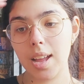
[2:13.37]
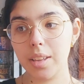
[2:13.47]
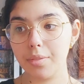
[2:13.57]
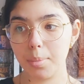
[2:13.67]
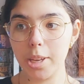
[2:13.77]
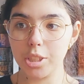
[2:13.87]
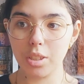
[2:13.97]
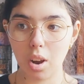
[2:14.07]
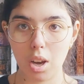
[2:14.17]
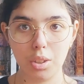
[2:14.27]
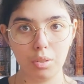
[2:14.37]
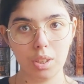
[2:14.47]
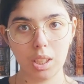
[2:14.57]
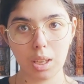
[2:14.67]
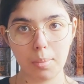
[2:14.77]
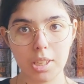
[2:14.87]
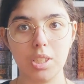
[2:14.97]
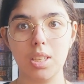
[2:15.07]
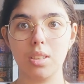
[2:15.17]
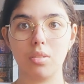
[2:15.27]
information on who Gilgamesh
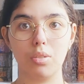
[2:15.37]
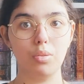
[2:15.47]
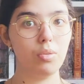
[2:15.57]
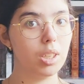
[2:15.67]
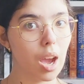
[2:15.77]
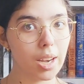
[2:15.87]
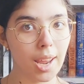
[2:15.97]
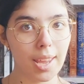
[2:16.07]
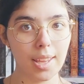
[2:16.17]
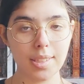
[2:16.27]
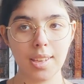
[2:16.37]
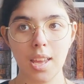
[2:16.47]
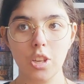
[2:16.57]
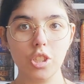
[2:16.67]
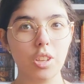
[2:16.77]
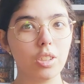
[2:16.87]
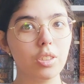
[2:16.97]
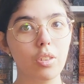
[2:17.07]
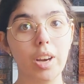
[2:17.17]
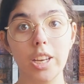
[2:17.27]
is, on who Inanna is. She's also
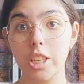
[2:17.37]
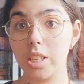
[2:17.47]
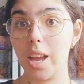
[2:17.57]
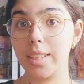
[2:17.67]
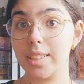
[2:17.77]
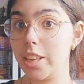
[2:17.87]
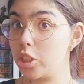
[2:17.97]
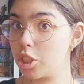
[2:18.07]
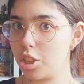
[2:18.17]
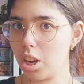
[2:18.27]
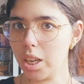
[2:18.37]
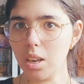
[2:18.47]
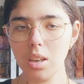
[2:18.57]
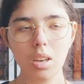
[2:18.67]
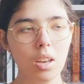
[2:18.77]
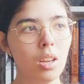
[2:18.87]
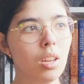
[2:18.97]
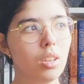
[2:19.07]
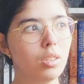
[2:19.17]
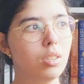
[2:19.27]
known as Ishtar.
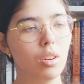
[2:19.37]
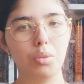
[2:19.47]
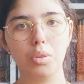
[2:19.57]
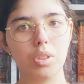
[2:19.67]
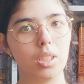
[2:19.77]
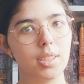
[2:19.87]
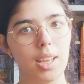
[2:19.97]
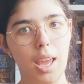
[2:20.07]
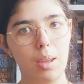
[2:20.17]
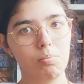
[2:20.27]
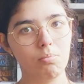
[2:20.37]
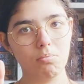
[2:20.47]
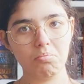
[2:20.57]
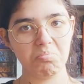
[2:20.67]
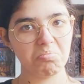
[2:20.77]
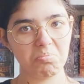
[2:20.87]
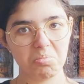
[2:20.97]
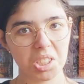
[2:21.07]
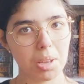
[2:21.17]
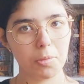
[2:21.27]
So those are the same
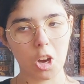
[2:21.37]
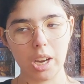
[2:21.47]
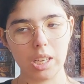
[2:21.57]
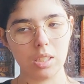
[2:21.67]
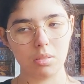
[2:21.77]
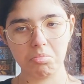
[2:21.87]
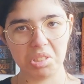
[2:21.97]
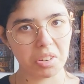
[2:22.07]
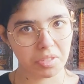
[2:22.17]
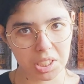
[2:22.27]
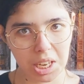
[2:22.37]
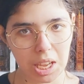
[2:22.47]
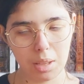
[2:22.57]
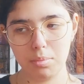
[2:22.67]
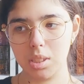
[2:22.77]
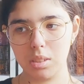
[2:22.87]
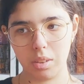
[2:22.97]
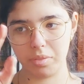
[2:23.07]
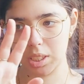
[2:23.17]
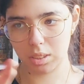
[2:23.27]
goddess, different names,
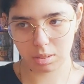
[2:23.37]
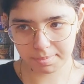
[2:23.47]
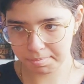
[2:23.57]
different